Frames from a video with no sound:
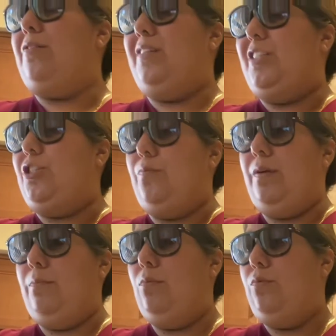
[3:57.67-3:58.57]
needs to
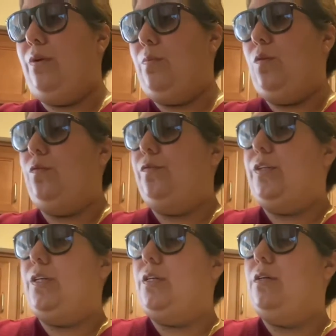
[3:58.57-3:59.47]
be removed
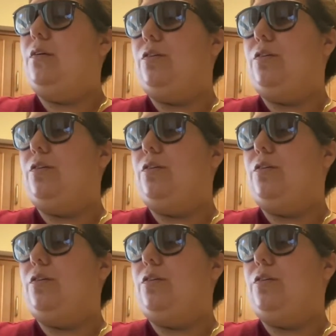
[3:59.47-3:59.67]
or